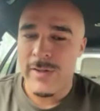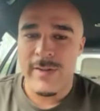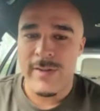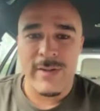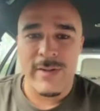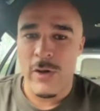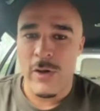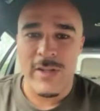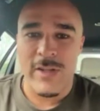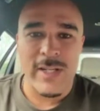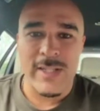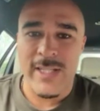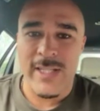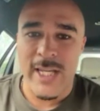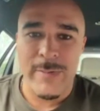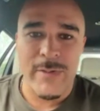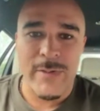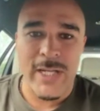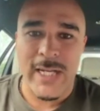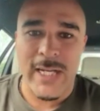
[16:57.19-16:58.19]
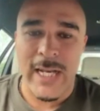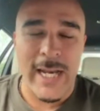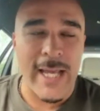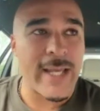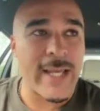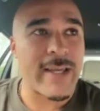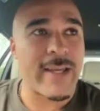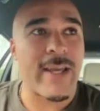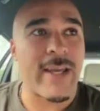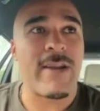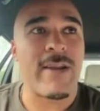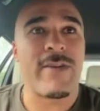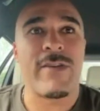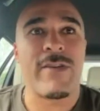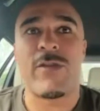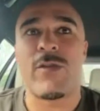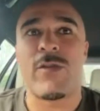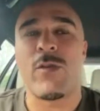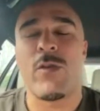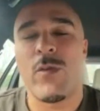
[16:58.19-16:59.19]
nothing seemed to click and
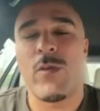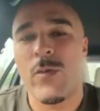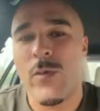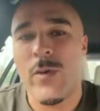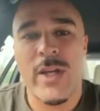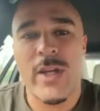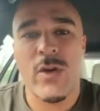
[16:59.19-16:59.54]
we